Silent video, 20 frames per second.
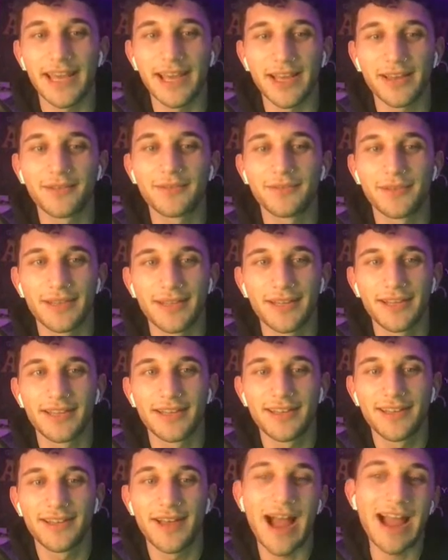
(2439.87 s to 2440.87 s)
Yeah,
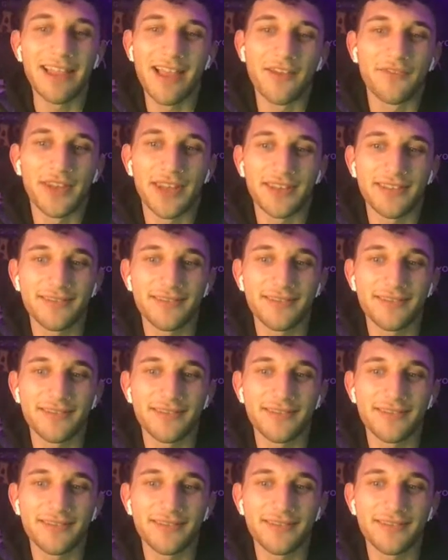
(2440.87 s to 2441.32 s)
I loved it.